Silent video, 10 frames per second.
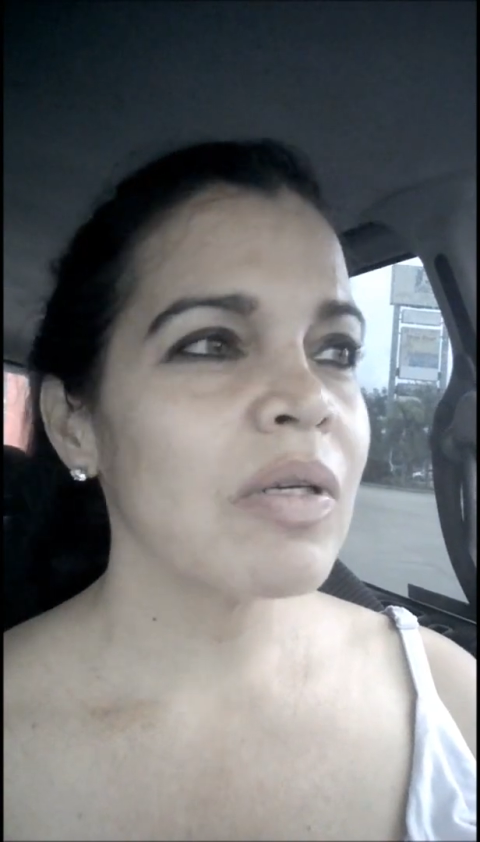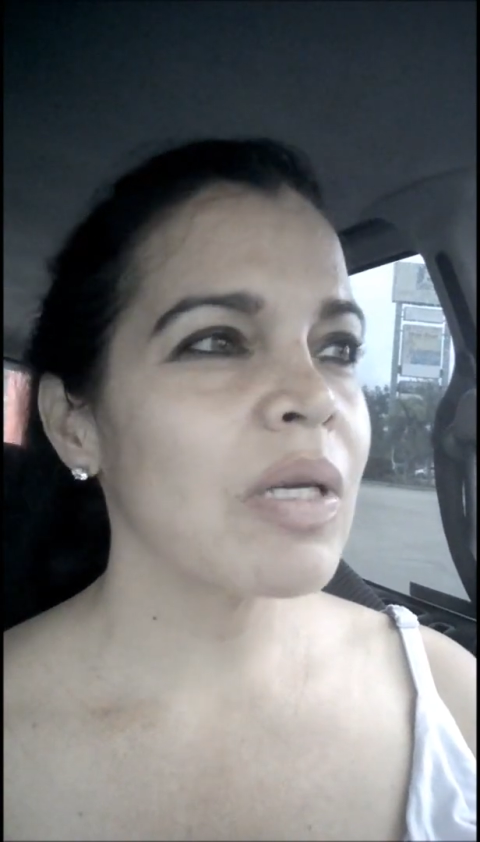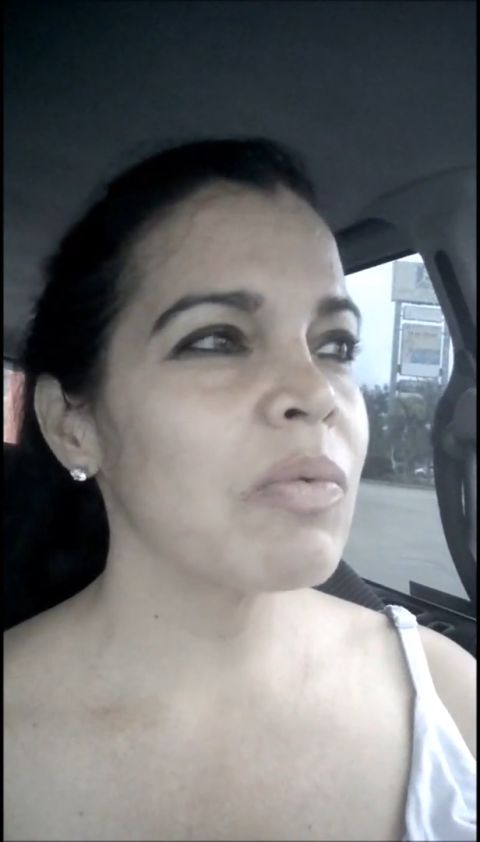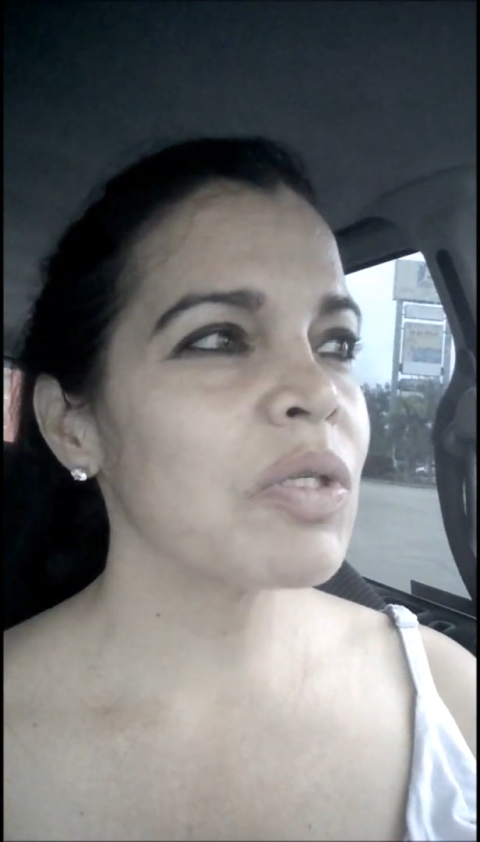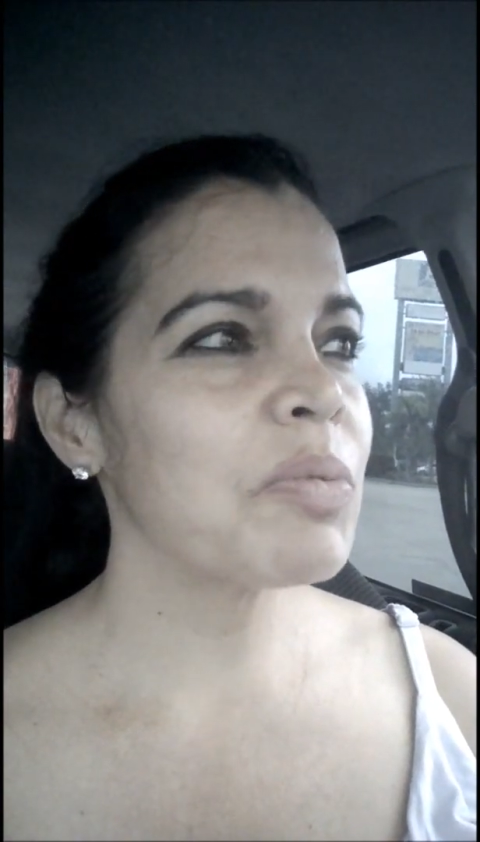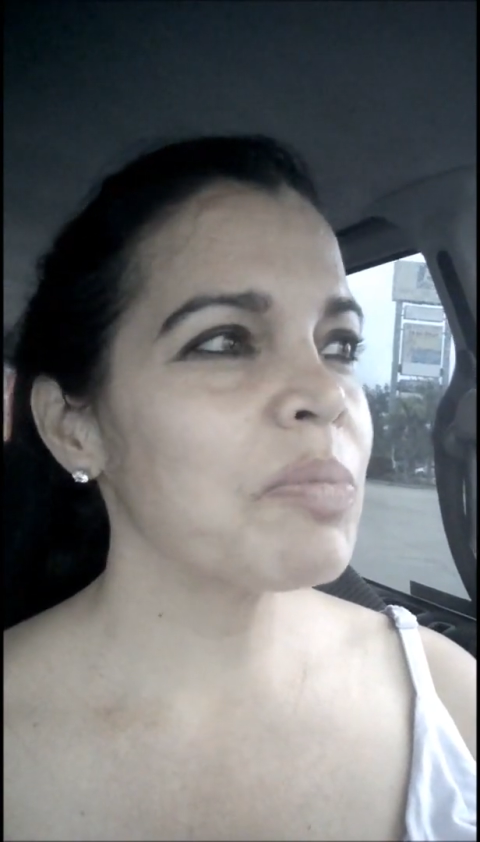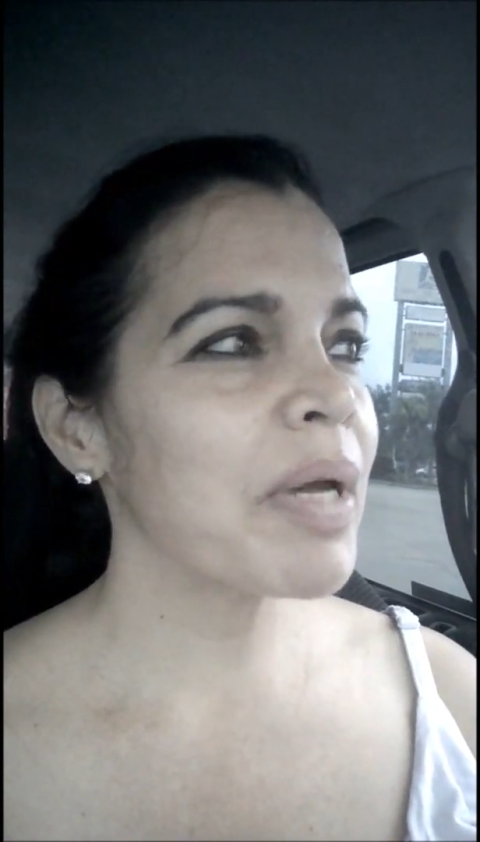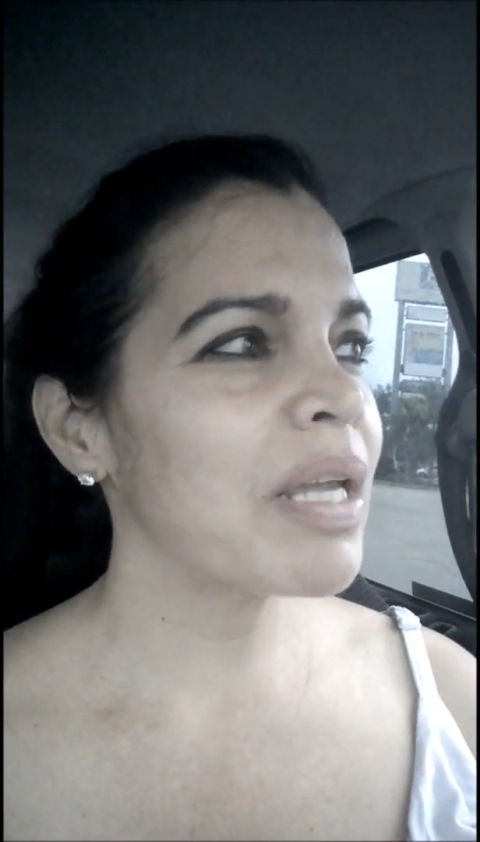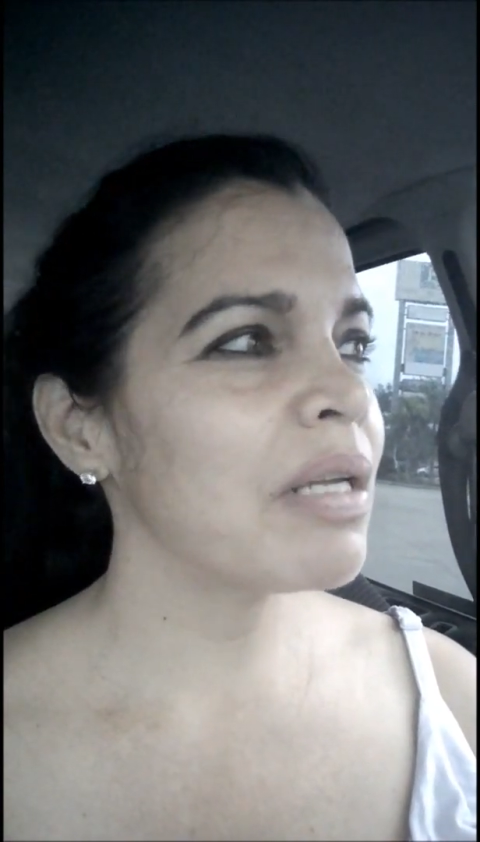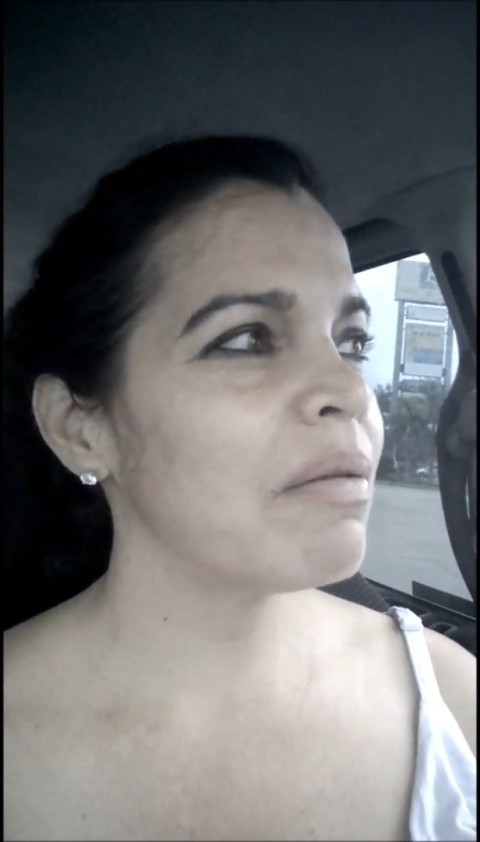He was
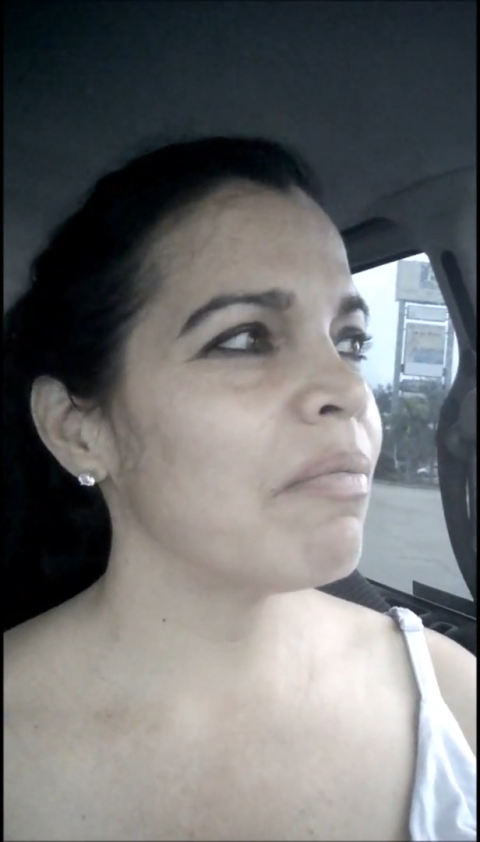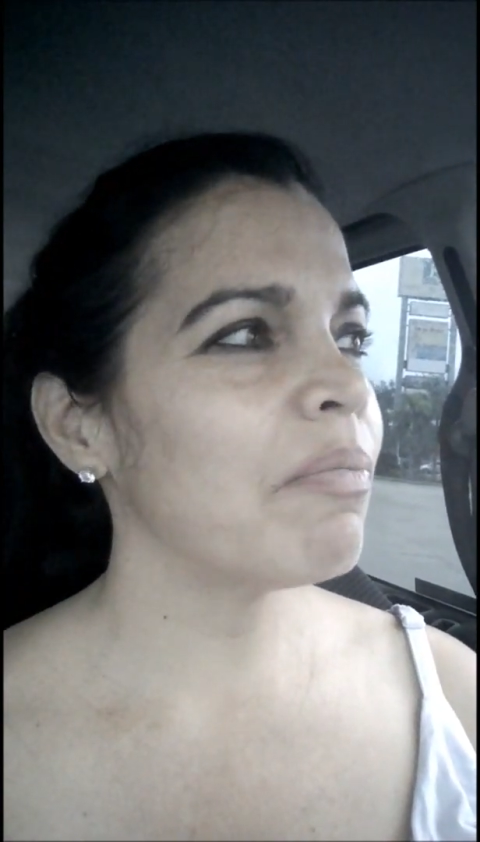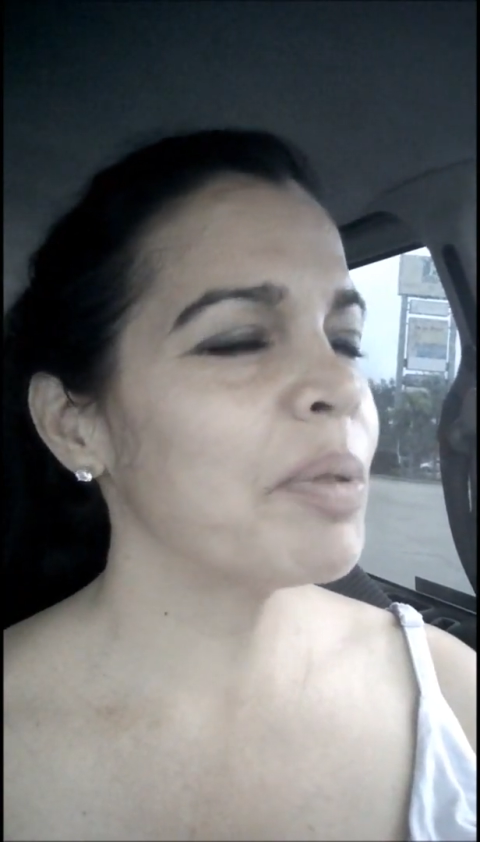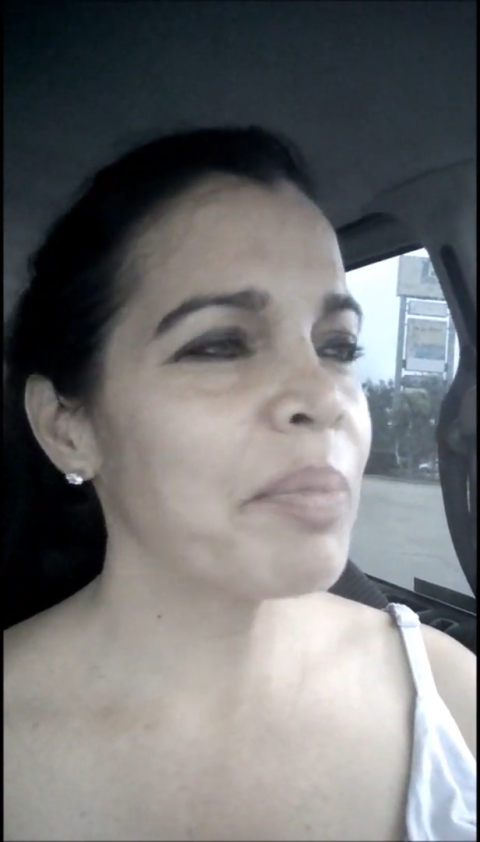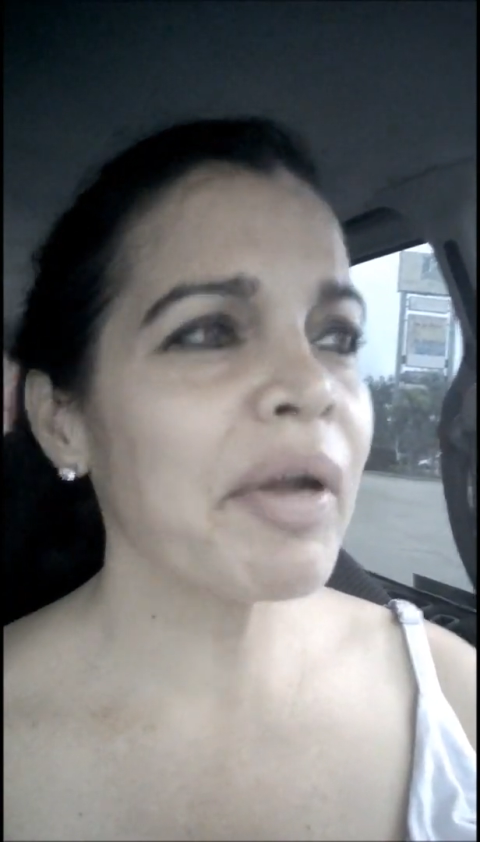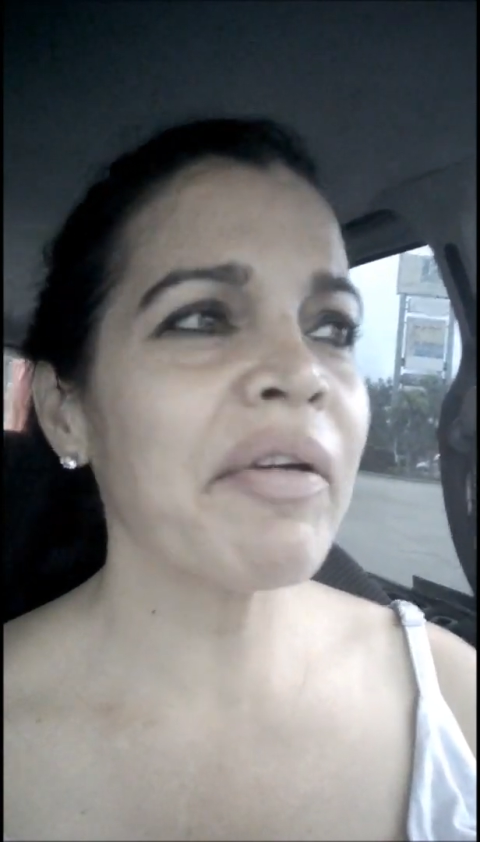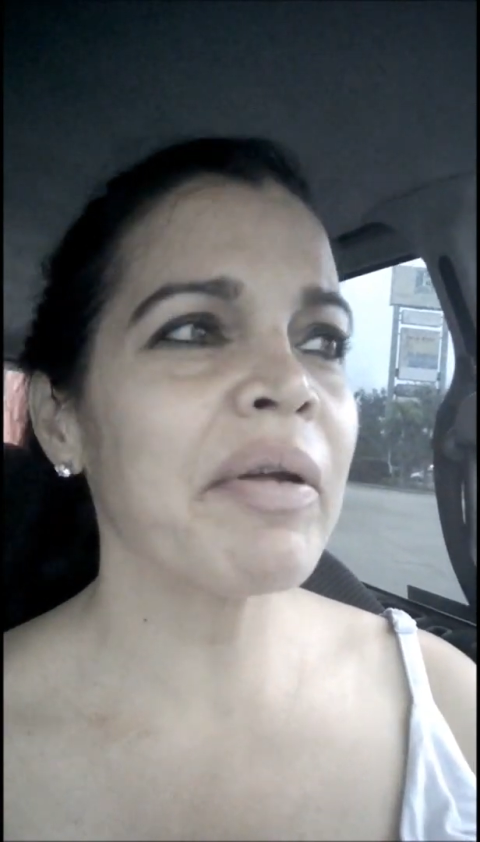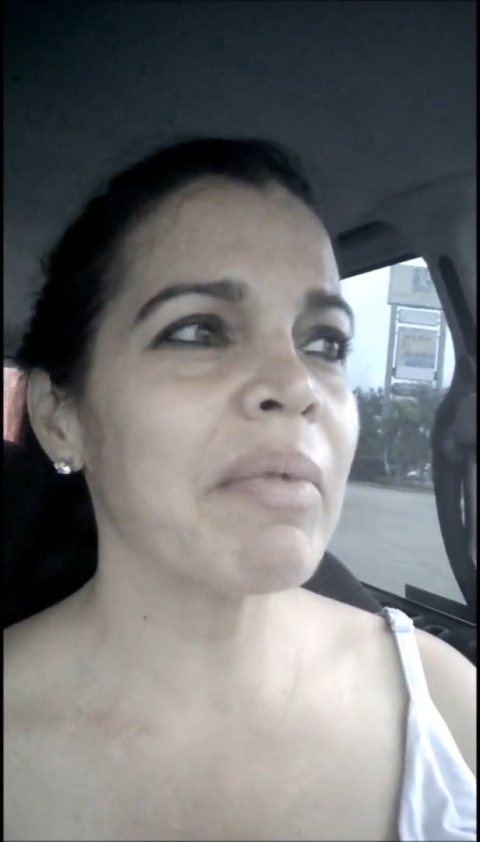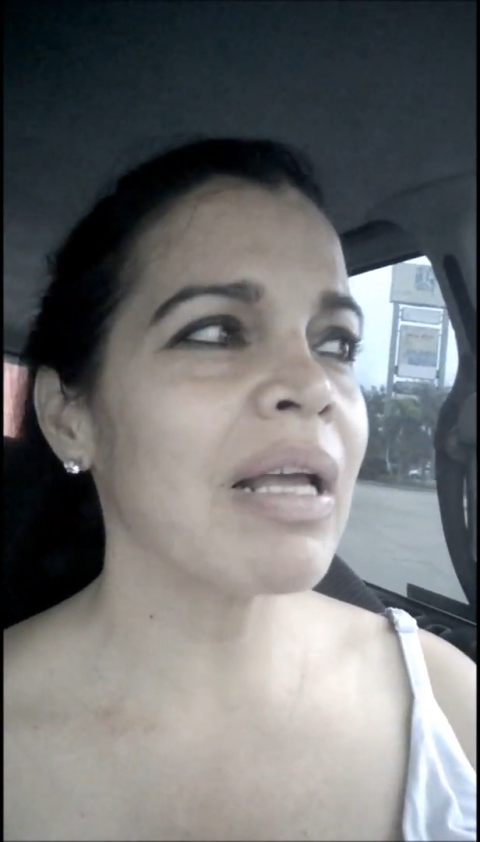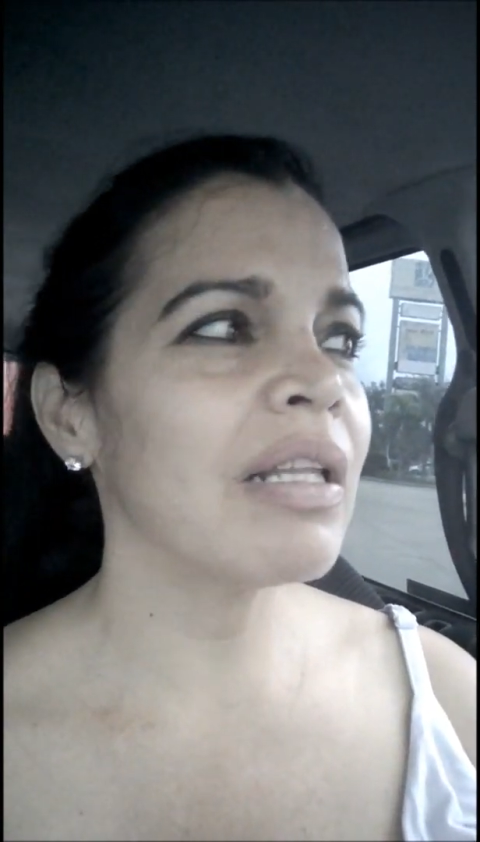preparing my